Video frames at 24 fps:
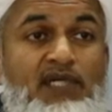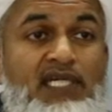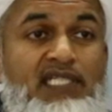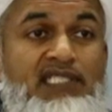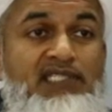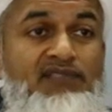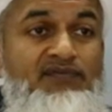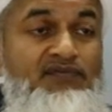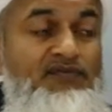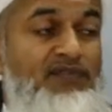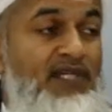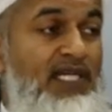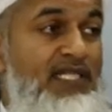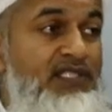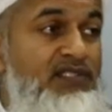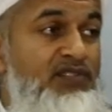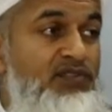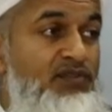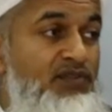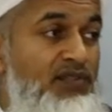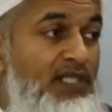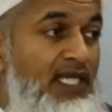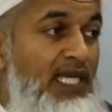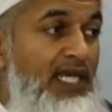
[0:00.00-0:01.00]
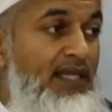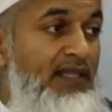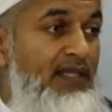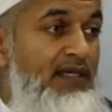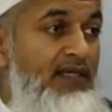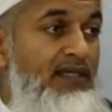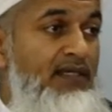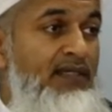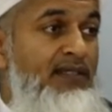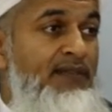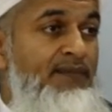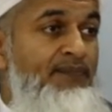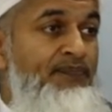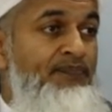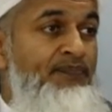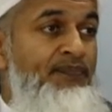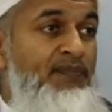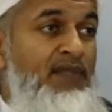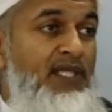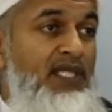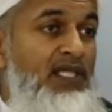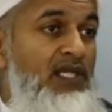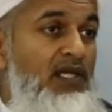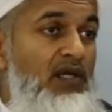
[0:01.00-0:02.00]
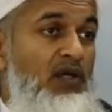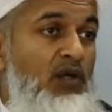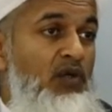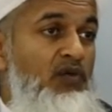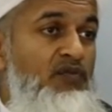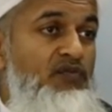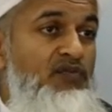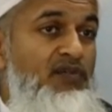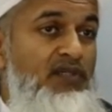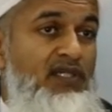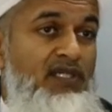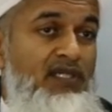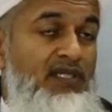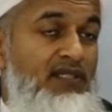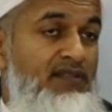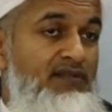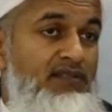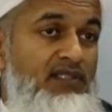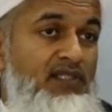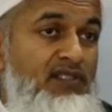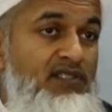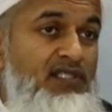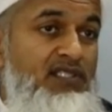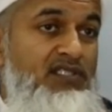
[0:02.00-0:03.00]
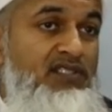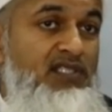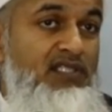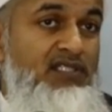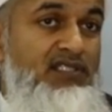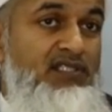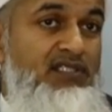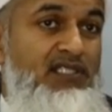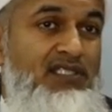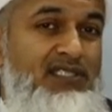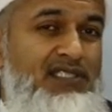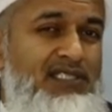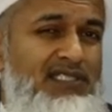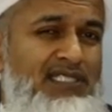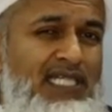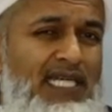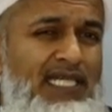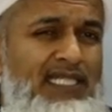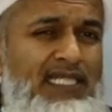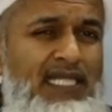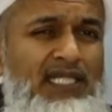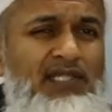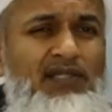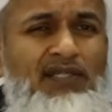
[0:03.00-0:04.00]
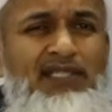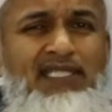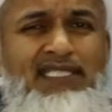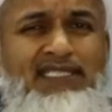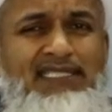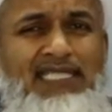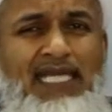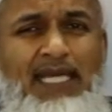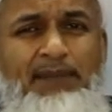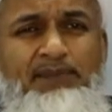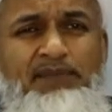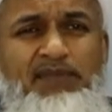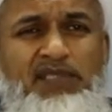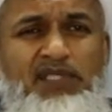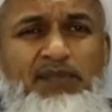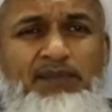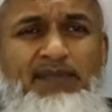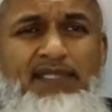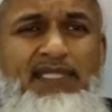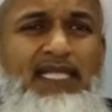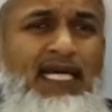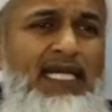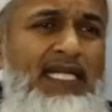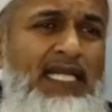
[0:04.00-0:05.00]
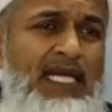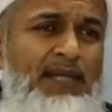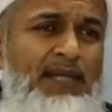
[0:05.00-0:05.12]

or as friends together, you know, over a, you know, just just just saying that, you know, this happened to me, that